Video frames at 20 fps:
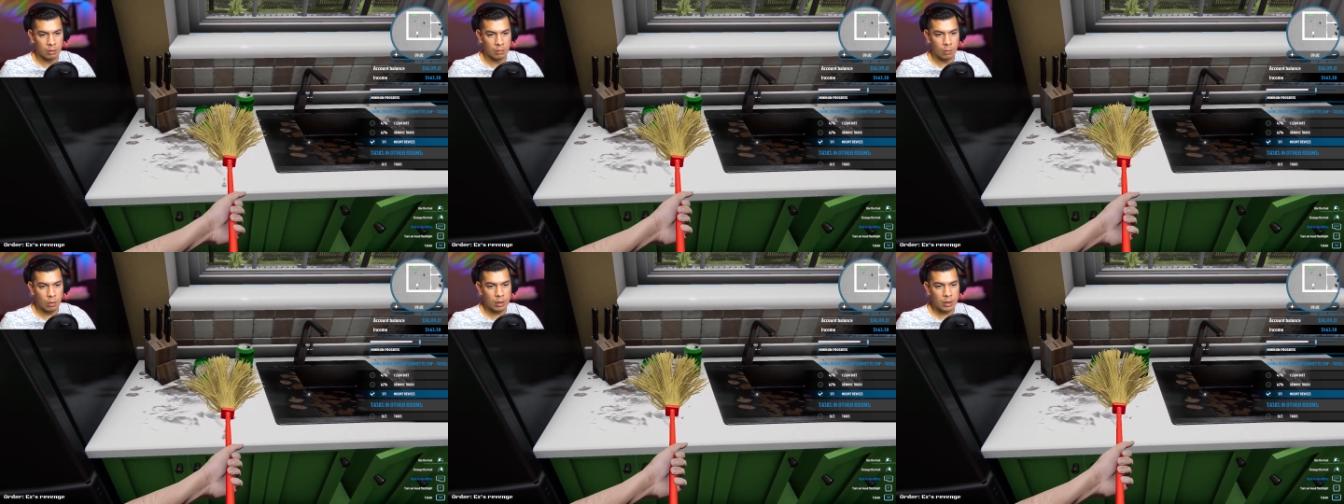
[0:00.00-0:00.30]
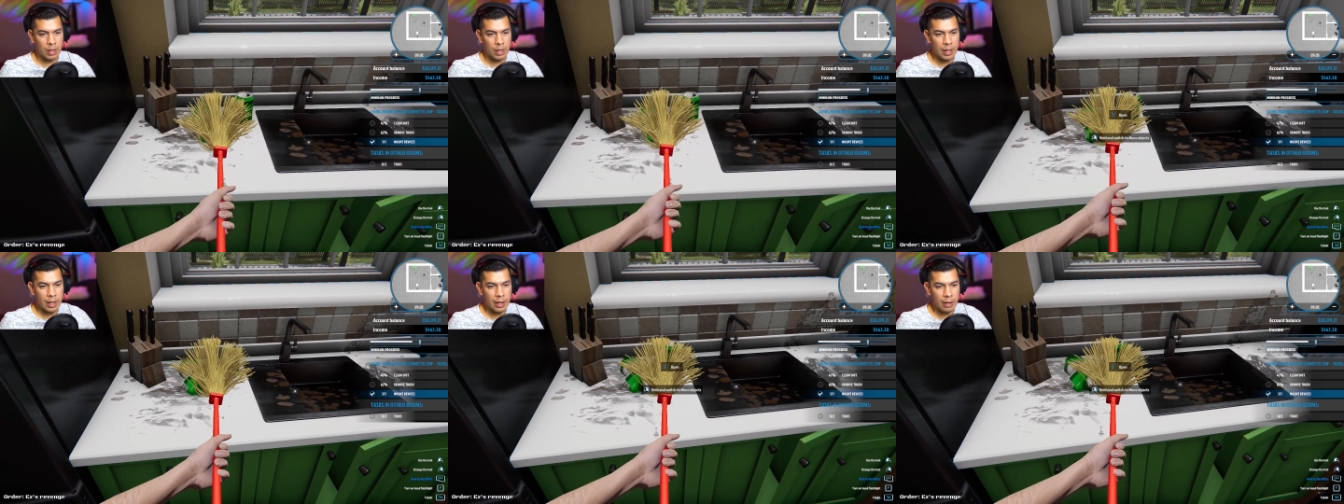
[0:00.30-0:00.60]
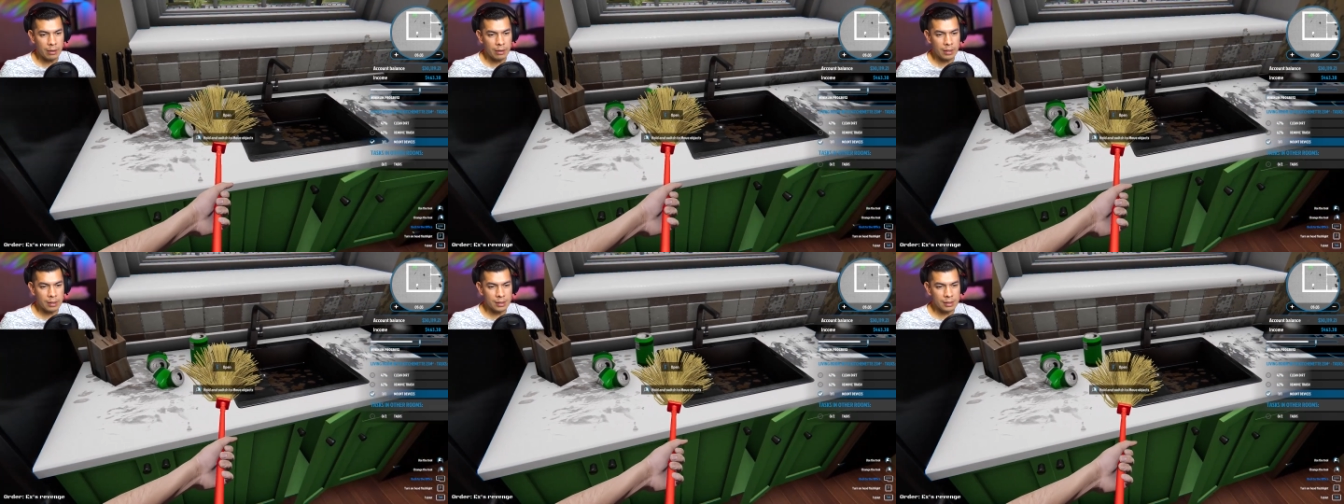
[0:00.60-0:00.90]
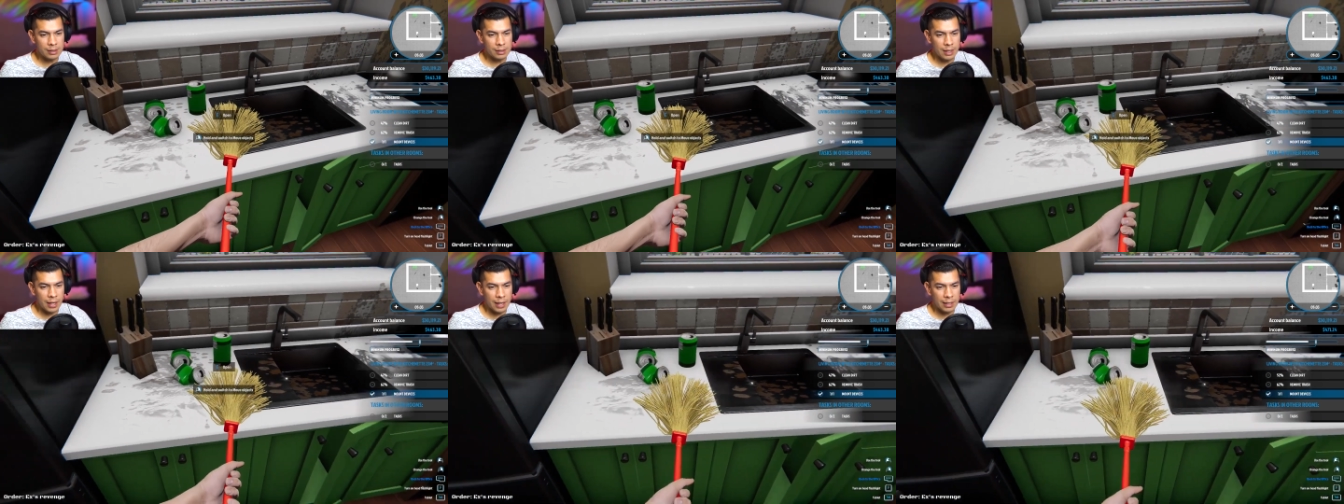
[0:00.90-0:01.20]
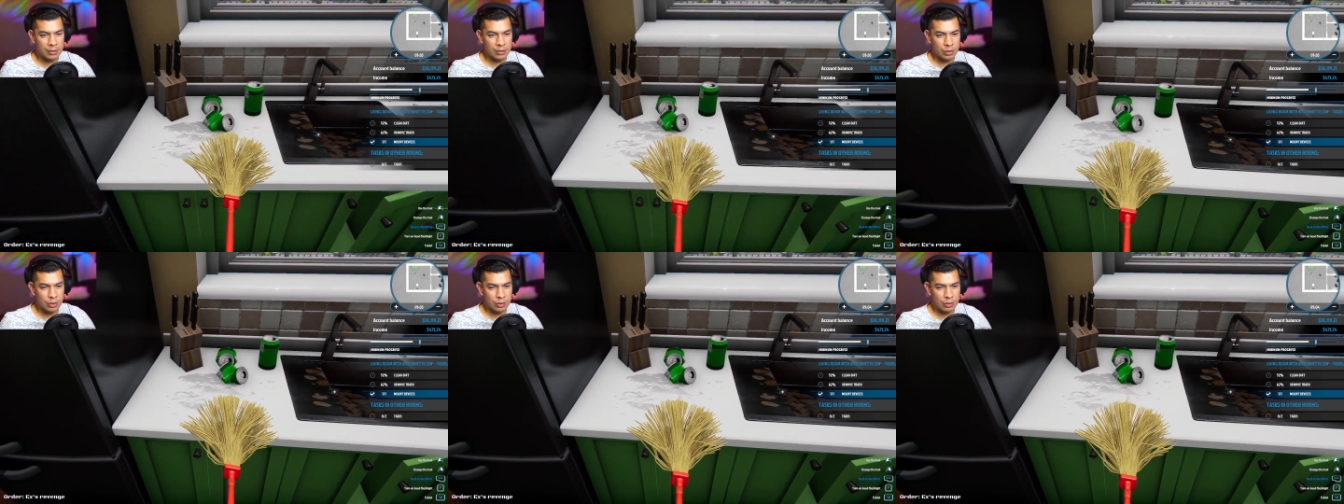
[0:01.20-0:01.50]
What the hell did this
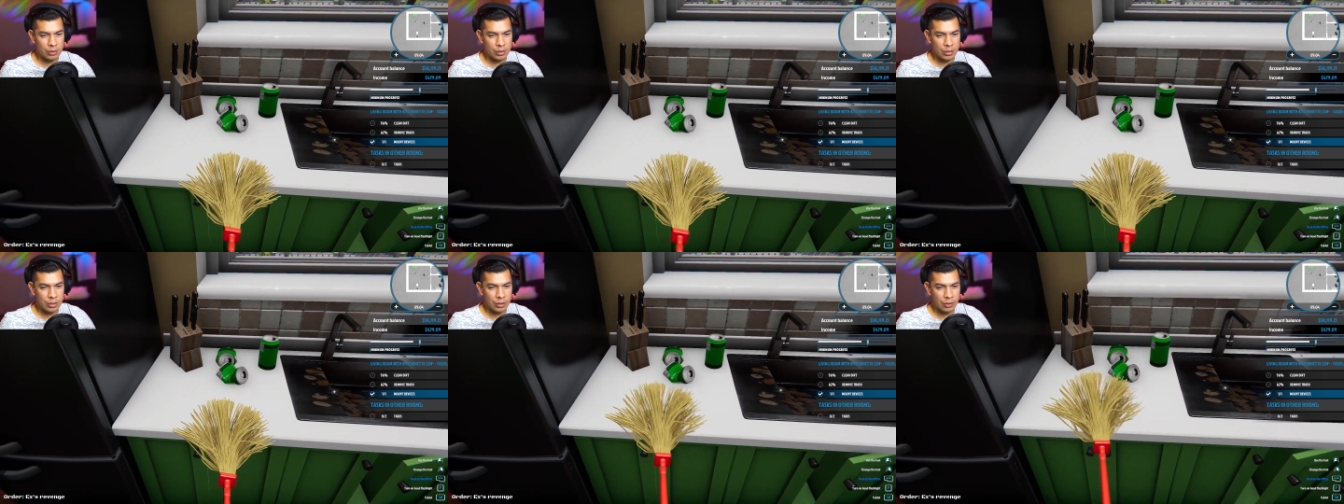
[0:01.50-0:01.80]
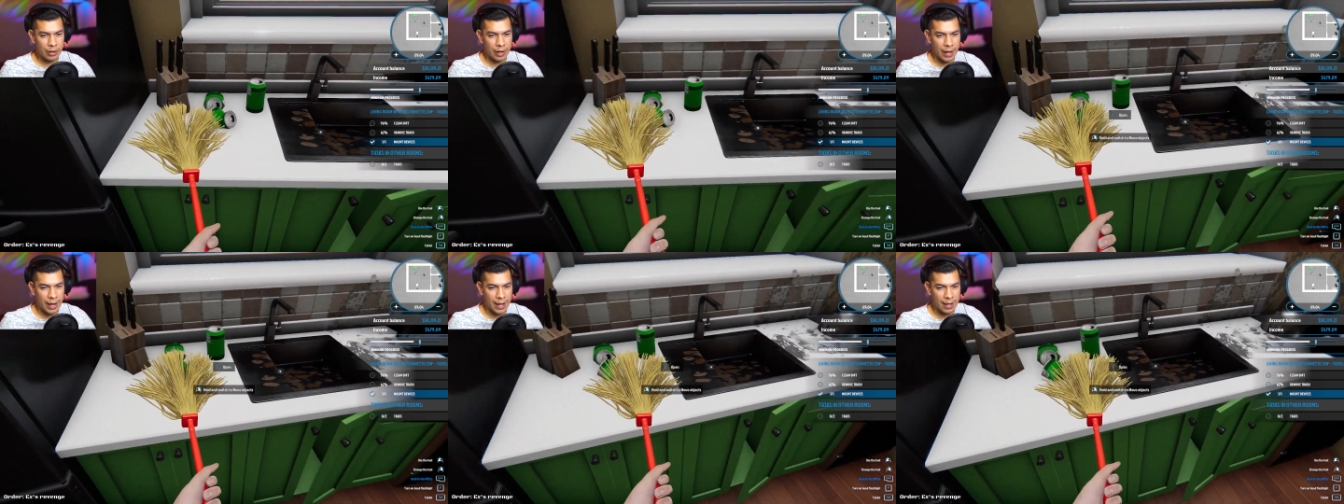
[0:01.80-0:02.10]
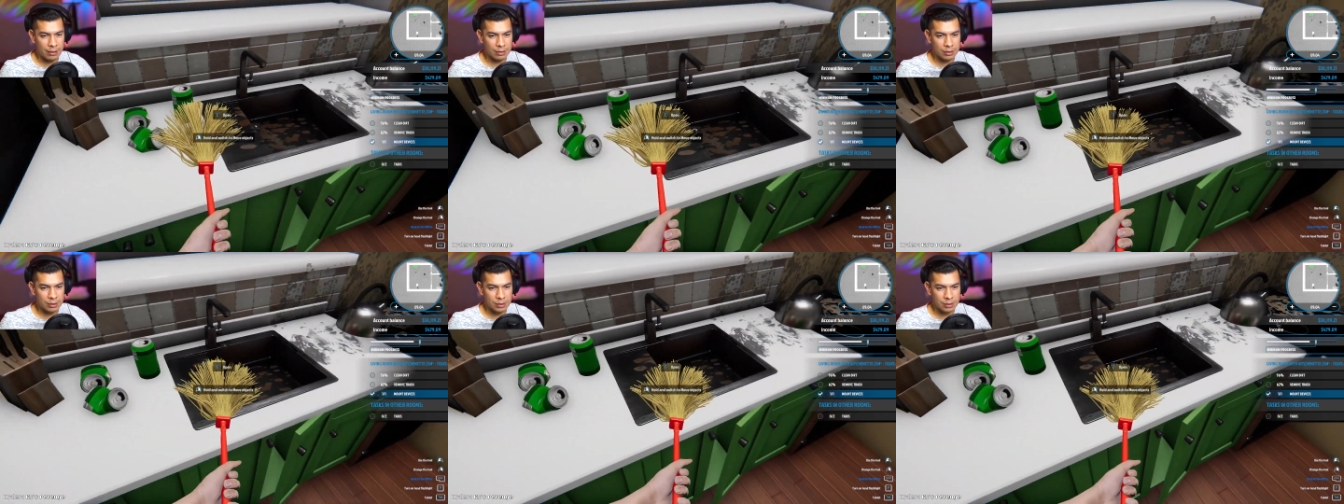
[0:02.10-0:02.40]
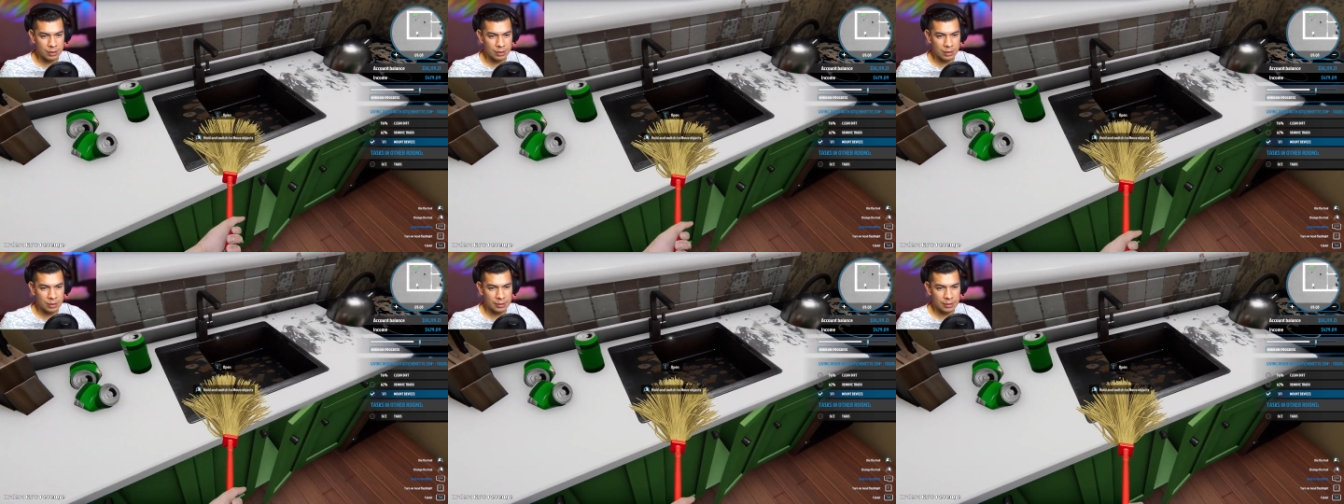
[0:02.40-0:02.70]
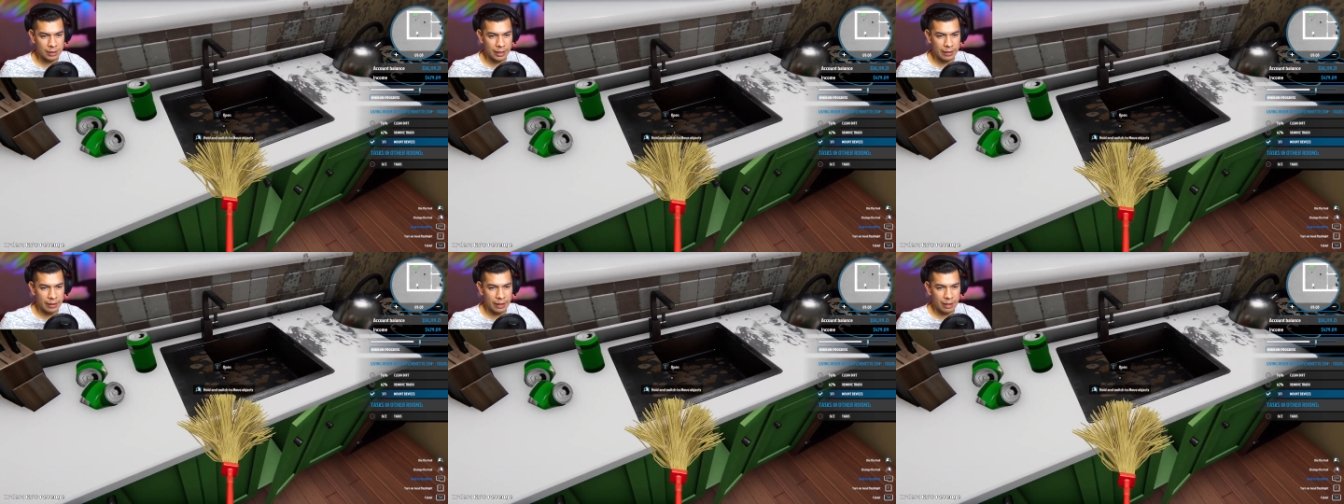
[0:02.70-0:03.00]
guy do to your house,
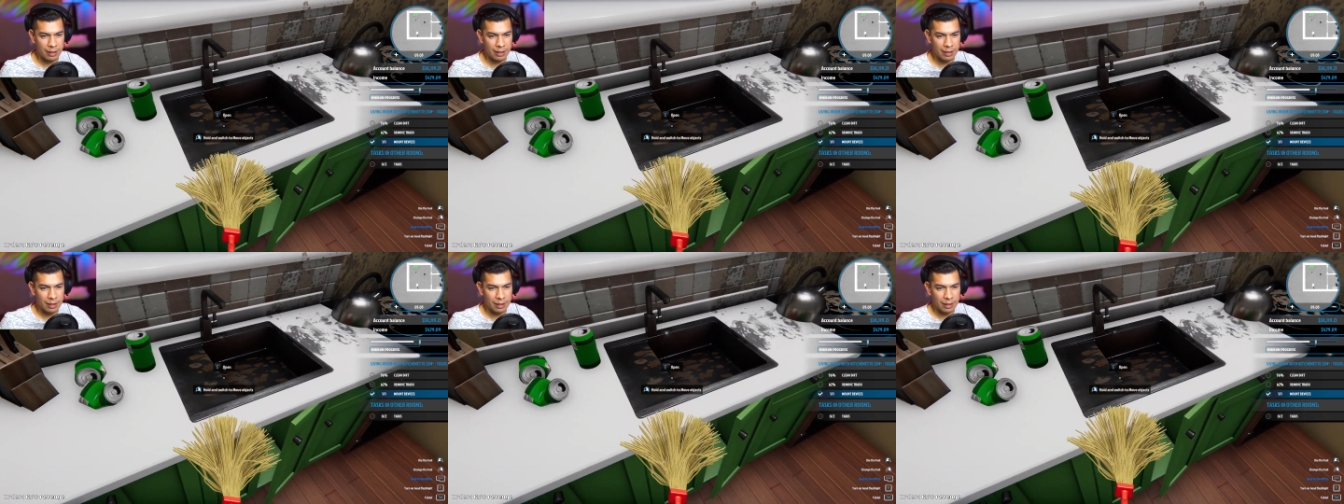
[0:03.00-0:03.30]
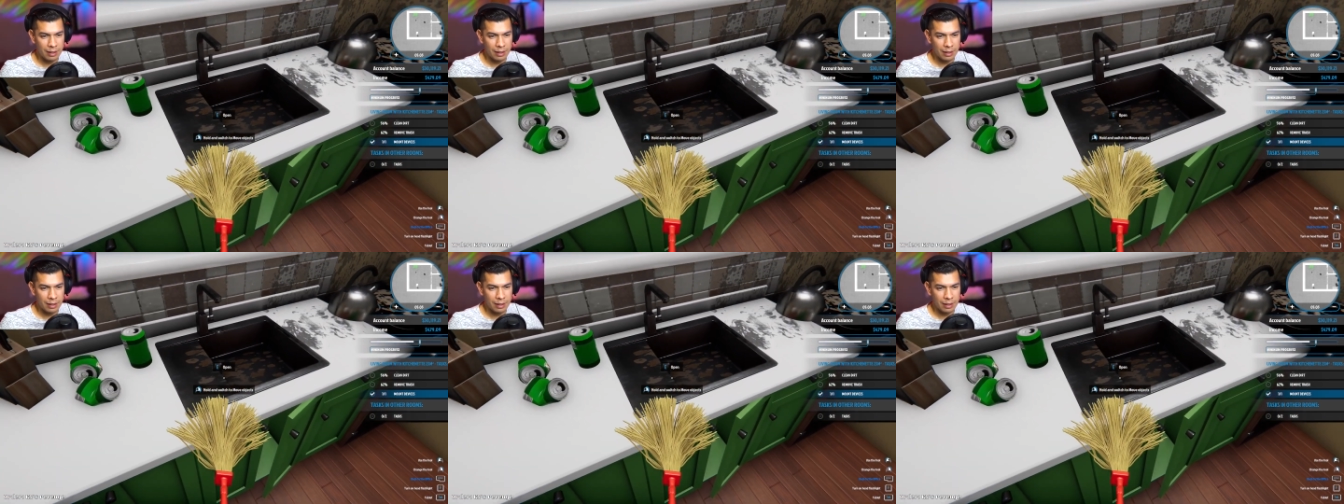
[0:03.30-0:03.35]
Sarah?